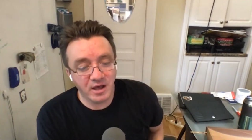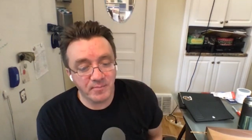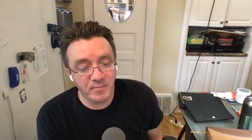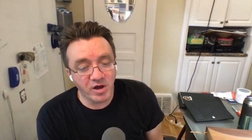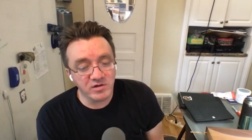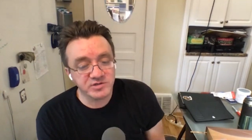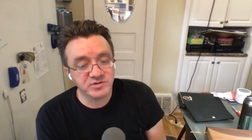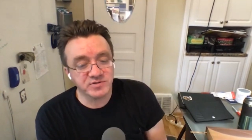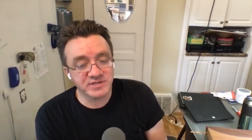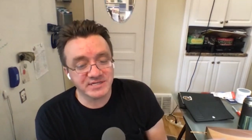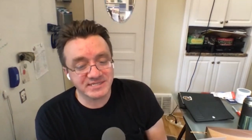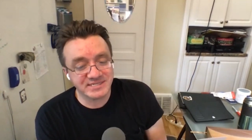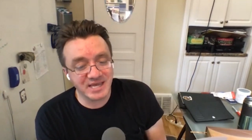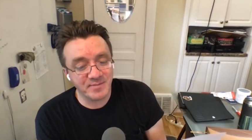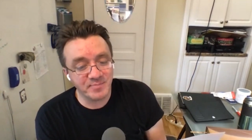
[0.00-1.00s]
Also, the
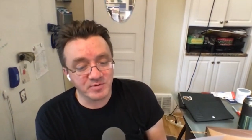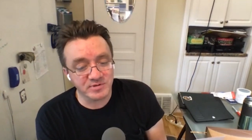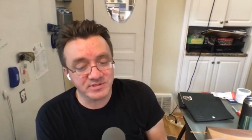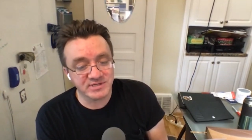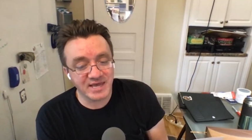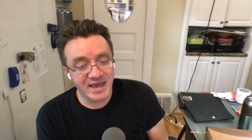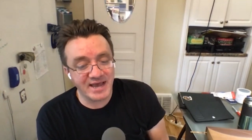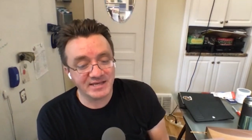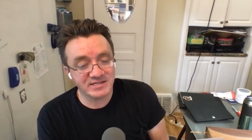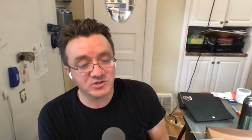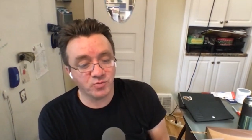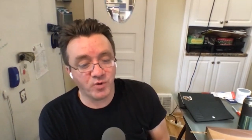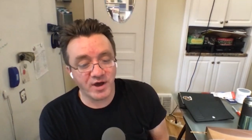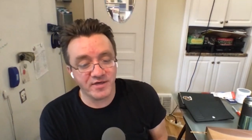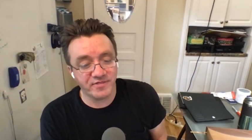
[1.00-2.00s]
disciples
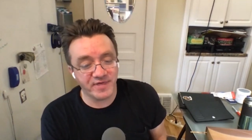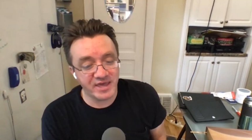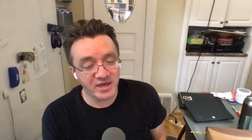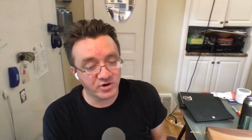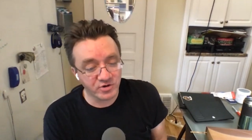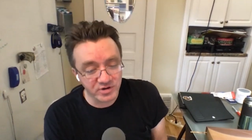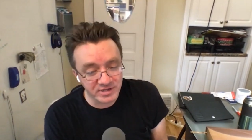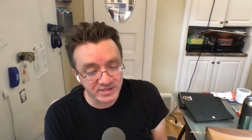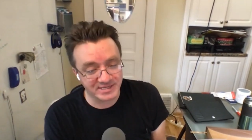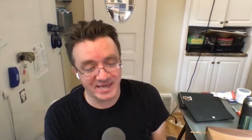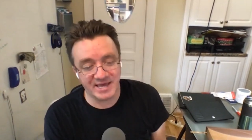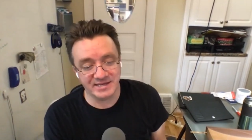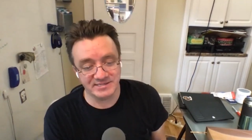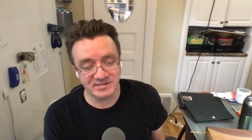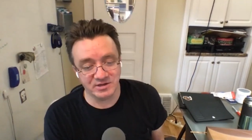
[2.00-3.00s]
asked why they couldn't
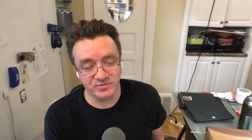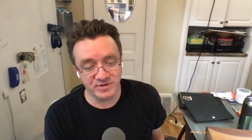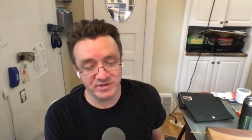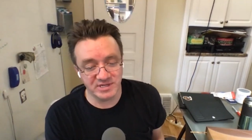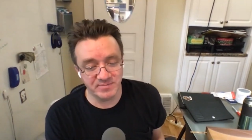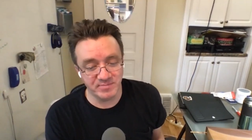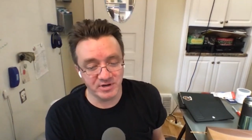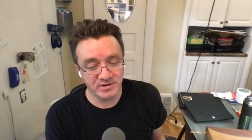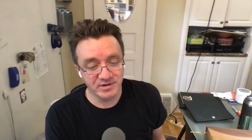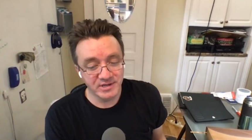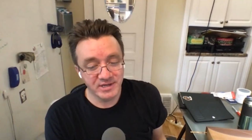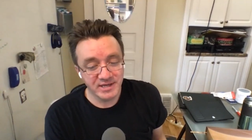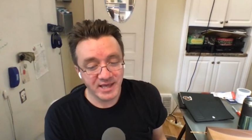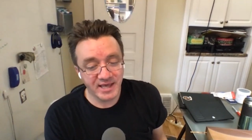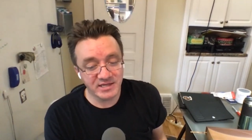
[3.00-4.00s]
cast out the demon.
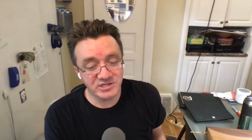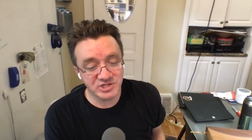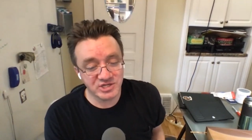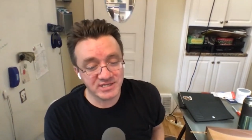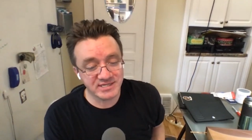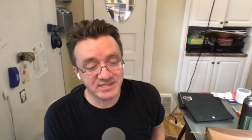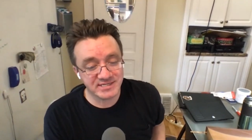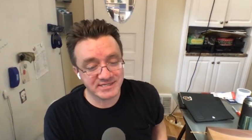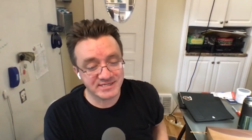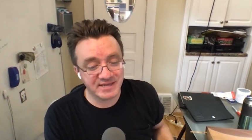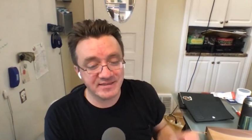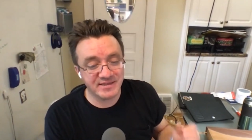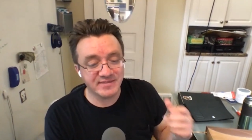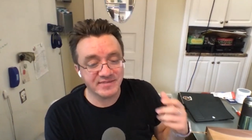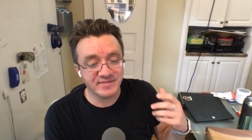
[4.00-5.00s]
And Jesus
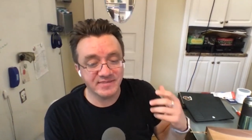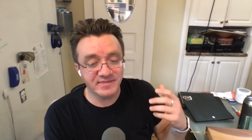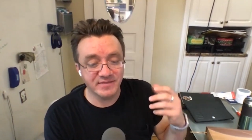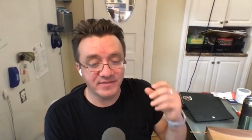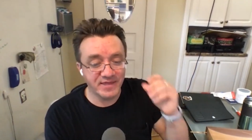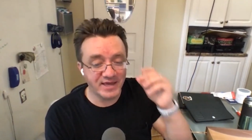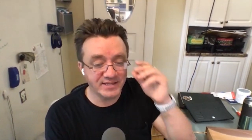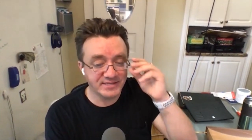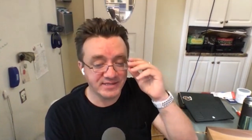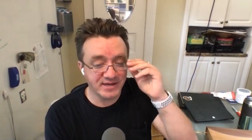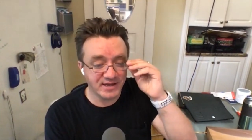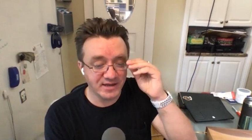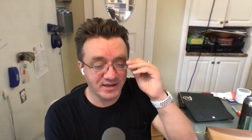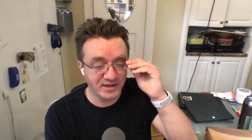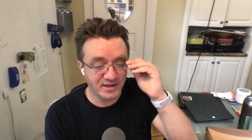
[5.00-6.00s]
said that
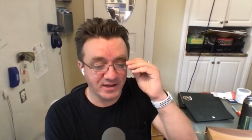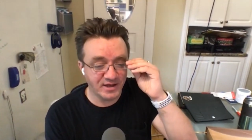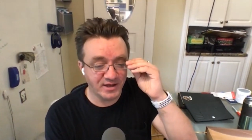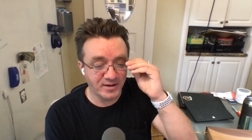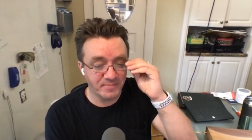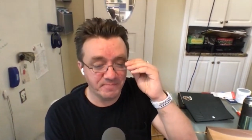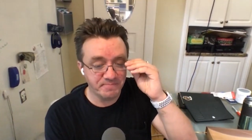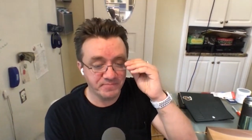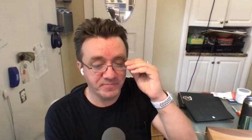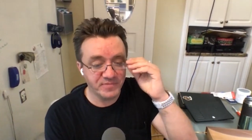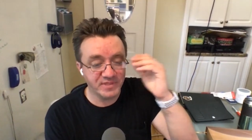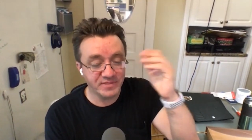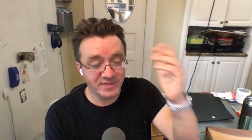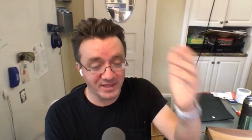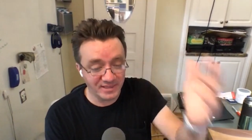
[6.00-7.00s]

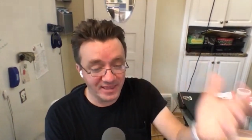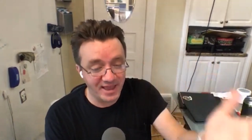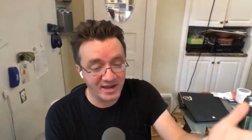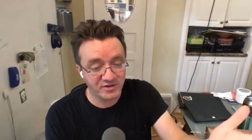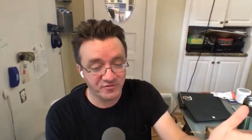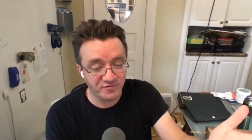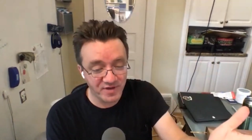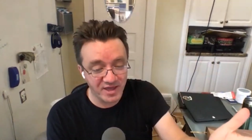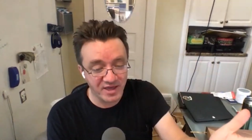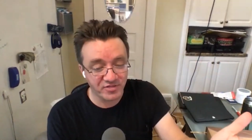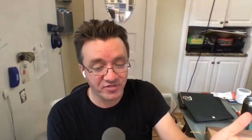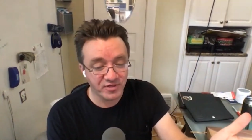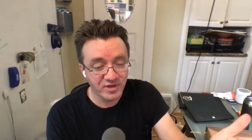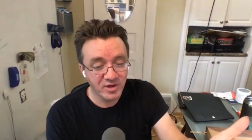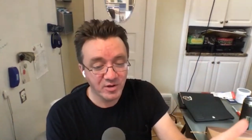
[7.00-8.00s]
they lacked
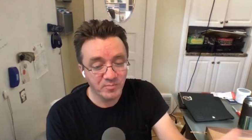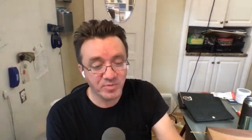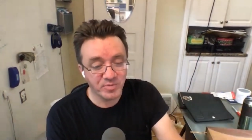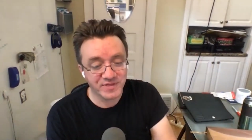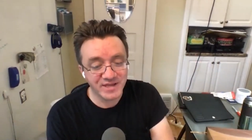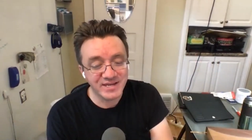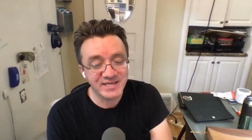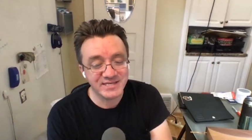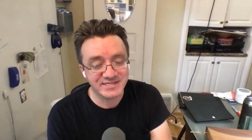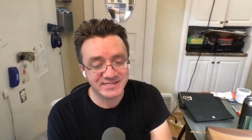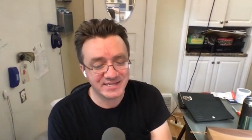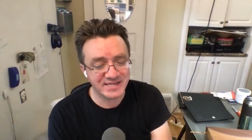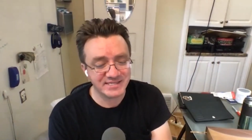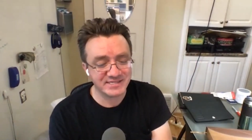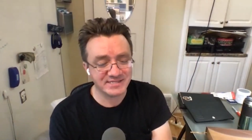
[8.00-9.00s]
faith, but then he
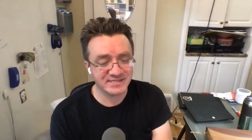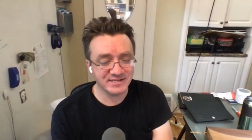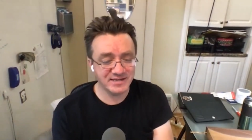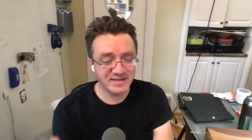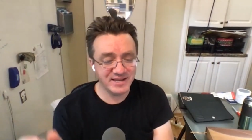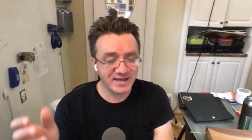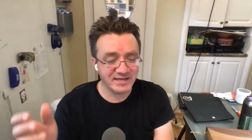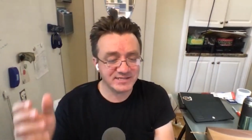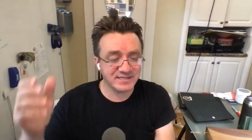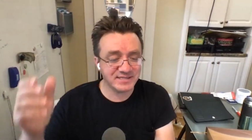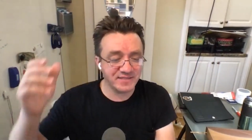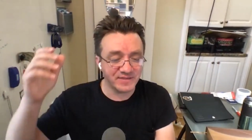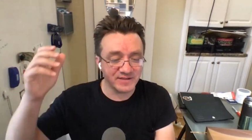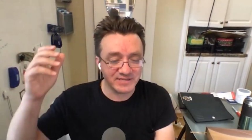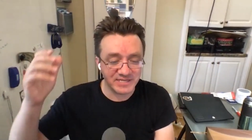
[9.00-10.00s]
states next
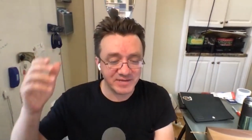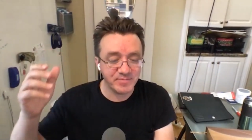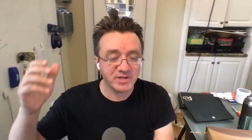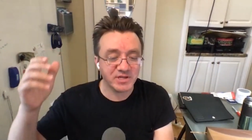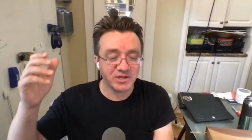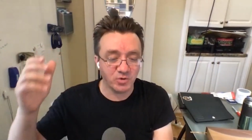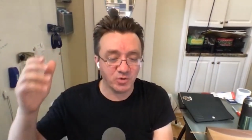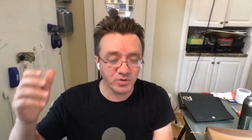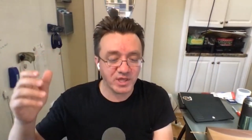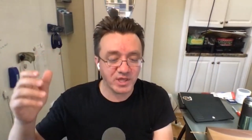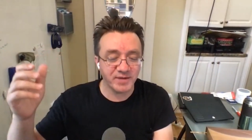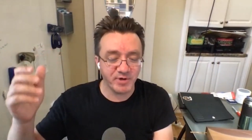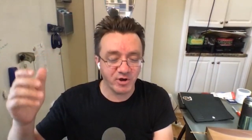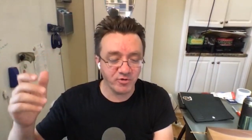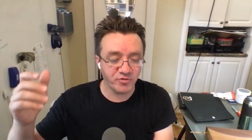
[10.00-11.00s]
that the demon can only
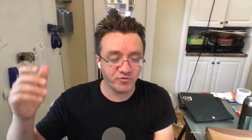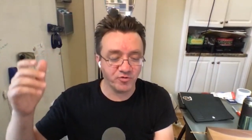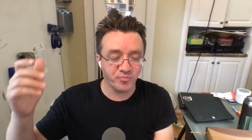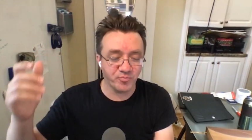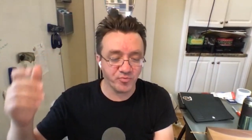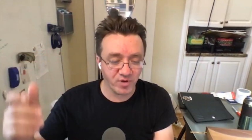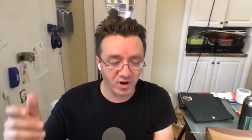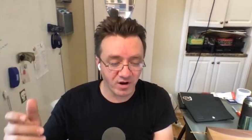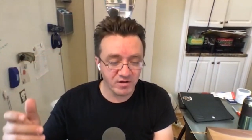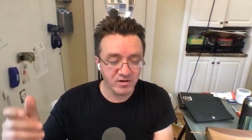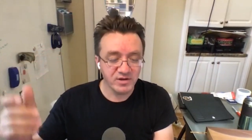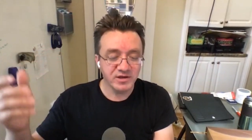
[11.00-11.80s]
come out through prayer